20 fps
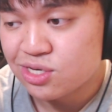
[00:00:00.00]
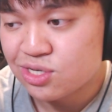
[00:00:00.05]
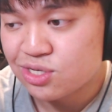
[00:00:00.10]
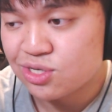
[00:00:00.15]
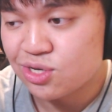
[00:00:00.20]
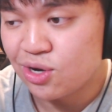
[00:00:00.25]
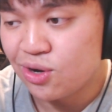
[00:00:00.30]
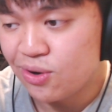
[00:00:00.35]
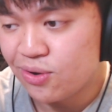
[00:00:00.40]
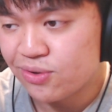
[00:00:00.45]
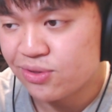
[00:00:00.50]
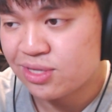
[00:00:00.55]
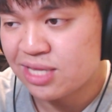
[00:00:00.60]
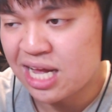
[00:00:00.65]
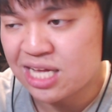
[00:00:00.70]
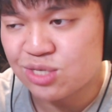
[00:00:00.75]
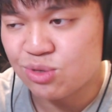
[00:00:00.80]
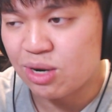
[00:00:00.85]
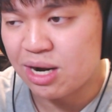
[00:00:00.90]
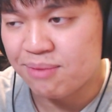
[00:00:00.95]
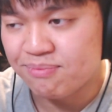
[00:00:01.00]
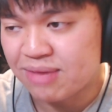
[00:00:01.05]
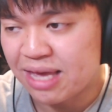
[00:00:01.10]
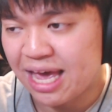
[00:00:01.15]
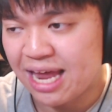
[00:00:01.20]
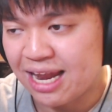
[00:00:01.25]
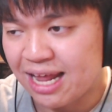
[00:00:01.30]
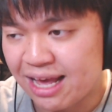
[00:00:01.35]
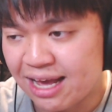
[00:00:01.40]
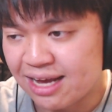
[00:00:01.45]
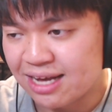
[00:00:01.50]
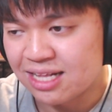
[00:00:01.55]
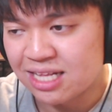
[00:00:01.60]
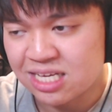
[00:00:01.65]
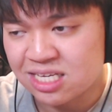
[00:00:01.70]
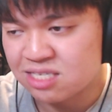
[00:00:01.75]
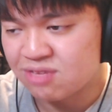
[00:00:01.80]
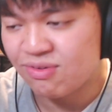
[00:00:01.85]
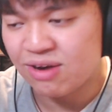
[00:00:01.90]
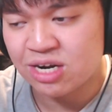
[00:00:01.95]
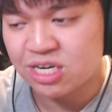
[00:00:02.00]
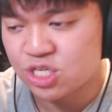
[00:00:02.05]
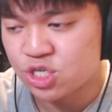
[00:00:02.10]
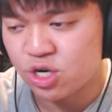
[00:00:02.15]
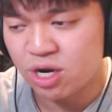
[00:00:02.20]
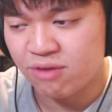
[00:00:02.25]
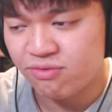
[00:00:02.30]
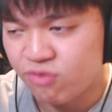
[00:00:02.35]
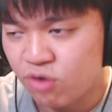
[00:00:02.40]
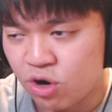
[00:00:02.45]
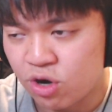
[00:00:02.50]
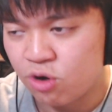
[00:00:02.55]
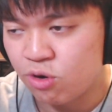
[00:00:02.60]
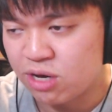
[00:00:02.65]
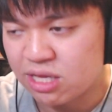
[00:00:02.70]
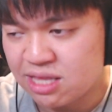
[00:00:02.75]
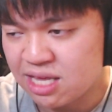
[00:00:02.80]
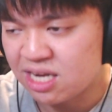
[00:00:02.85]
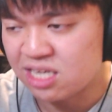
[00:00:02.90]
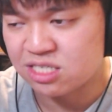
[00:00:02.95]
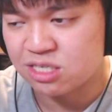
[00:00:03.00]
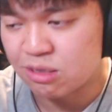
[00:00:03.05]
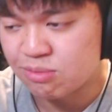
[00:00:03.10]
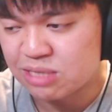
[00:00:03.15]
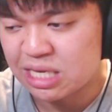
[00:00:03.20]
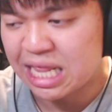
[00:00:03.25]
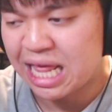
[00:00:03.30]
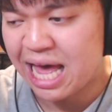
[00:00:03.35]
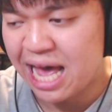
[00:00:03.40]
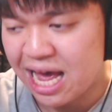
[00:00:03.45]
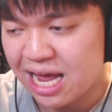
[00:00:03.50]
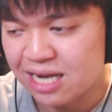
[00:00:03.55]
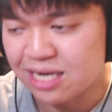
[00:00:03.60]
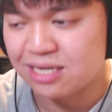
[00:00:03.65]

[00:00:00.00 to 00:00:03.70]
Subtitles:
So that's what I'm getting. Like, it's very straightforward with it in terms of that.